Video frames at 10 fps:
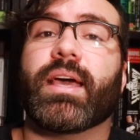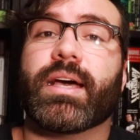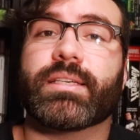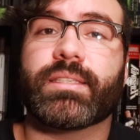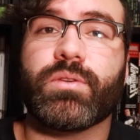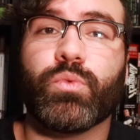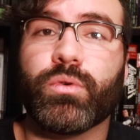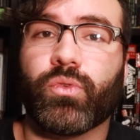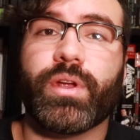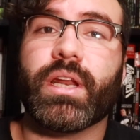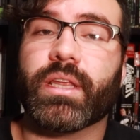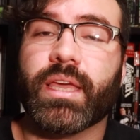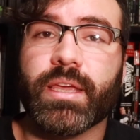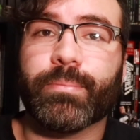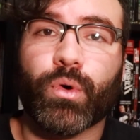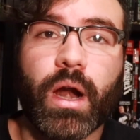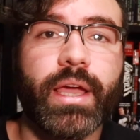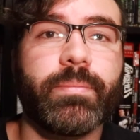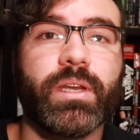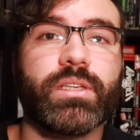It has the Wolverine and Kitty
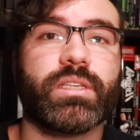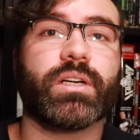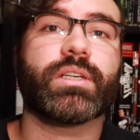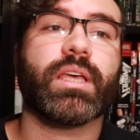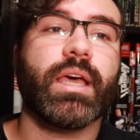Pryde miniseries.